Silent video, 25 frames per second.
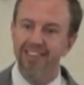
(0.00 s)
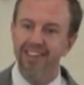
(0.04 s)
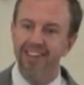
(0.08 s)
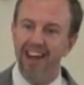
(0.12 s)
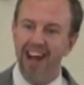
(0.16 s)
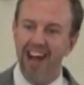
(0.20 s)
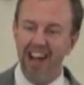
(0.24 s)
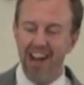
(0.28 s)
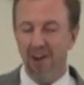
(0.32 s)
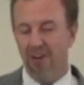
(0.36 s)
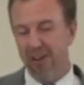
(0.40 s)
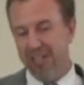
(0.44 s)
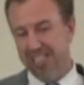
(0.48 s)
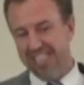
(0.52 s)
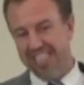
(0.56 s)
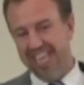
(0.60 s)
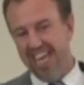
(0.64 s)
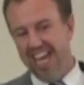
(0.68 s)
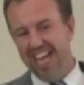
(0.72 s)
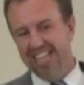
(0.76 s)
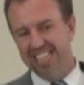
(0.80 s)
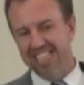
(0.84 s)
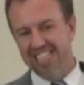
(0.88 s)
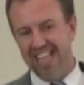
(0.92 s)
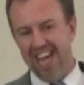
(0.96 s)
I know it
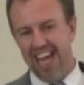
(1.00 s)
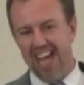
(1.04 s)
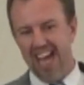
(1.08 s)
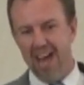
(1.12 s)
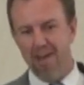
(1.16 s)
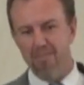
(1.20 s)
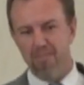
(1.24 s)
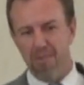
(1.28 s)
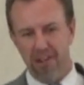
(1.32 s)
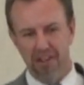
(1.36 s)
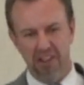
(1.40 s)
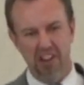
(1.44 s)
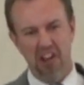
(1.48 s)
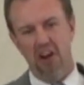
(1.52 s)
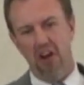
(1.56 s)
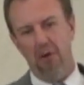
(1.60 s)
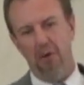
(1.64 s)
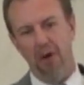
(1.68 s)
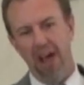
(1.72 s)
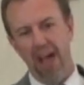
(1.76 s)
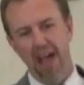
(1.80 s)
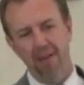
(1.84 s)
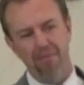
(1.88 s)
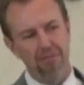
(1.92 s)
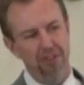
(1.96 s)
says that, but you know, I don't
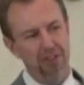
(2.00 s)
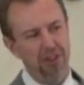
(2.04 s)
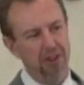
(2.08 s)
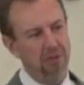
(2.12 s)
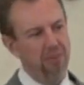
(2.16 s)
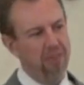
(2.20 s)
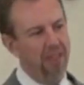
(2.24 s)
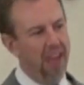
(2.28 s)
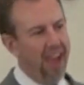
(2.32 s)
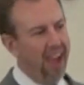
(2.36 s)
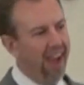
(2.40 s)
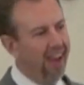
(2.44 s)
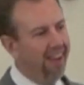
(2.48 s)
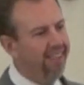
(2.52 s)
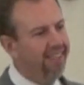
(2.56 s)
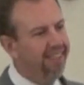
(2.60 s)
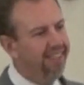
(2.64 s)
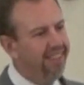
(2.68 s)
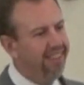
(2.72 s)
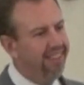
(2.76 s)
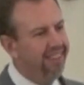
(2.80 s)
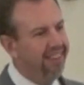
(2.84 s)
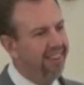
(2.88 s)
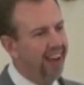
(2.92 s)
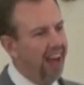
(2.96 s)
have to do that.
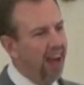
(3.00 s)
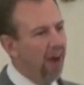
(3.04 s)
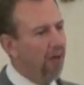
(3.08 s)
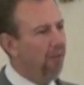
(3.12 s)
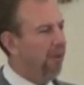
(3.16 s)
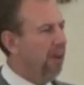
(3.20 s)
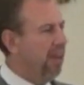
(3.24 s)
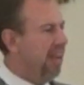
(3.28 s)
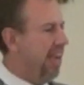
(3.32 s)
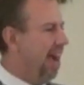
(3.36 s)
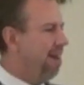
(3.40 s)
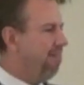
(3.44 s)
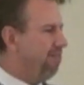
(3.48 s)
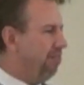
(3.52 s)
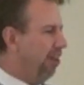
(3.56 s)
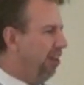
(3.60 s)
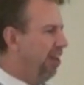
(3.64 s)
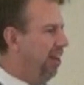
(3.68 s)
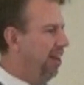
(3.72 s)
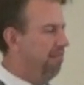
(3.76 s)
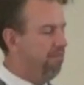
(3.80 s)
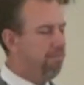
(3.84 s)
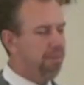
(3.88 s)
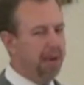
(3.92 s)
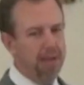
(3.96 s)
I don't really have to
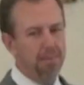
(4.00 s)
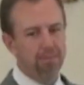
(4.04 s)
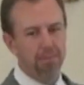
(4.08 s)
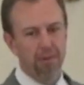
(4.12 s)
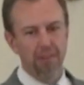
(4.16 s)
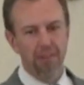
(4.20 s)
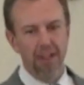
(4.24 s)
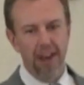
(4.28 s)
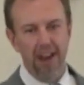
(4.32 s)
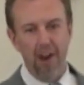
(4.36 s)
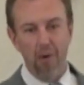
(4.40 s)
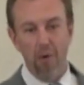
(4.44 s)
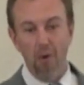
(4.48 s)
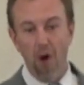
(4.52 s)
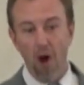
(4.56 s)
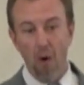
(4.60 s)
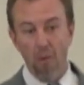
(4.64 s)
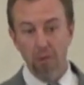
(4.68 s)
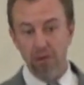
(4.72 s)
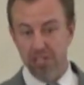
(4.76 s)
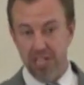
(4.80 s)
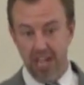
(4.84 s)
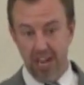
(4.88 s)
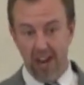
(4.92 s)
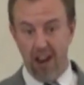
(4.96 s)
love people that I don't
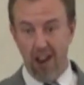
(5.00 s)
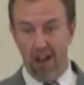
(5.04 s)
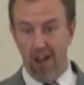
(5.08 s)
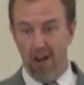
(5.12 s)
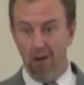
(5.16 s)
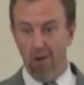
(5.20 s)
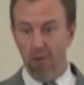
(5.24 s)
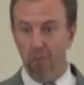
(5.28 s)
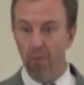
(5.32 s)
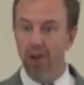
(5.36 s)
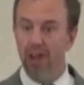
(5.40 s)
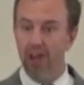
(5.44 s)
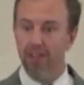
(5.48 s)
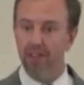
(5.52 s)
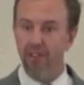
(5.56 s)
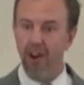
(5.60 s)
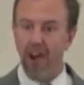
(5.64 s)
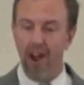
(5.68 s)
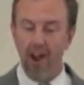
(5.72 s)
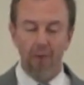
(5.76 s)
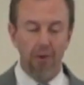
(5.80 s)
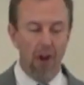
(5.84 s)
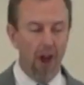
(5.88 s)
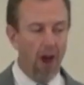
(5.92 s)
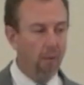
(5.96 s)
always get along with or I
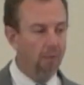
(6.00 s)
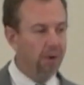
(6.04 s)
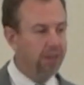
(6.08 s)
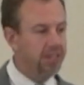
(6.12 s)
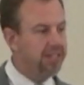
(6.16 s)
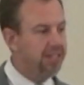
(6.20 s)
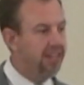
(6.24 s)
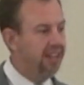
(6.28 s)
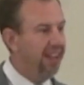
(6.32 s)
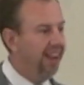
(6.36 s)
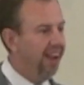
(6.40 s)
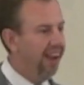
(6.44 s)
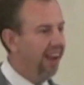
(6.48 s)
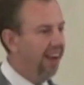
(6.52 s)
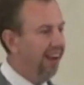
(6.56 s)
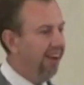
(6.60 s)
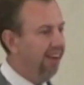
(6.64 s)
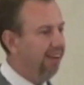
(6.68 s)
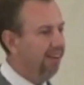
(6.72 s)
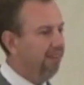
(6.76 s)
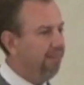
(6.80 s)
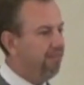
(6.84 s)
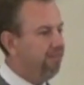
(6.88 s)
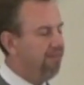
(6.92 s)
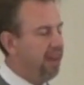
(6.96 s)
don't always
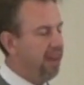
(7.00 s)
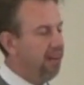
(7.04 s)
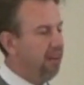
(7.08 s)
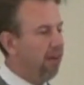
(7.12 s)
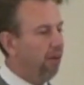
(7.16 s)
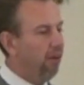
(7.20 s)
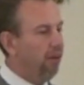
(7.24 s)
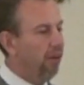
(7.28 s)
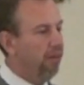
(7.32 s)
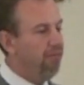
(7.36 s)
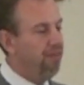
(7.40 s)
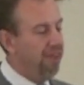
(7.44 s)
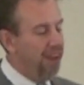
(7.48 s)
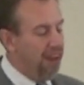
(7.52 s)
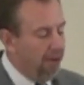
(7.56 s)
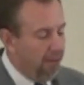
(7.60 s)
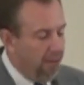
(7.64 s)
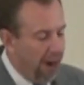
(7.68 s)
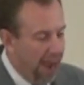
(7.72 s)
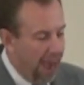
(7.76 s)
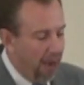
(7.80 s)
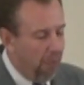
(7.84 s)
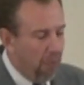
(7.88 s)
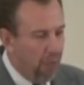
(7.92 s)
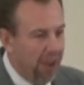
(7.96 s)
uh, fit, fit
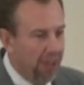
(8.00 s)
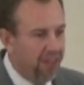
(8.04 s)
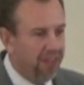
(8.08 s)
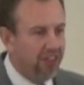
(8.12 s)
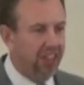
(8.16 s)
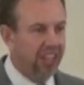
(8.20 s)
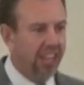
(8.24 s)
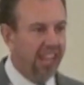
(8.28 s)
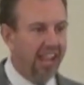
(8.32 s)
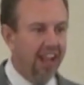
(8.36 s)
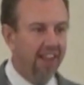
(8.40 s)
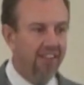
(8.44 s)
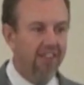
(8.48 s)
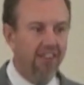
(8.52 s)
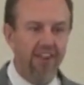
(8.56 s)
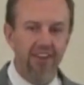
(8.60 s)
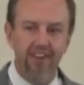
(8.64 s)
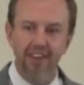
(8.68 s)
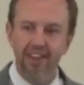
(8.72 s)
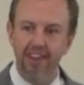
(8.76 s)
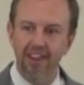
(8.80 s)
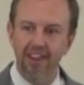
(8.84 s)
right with together.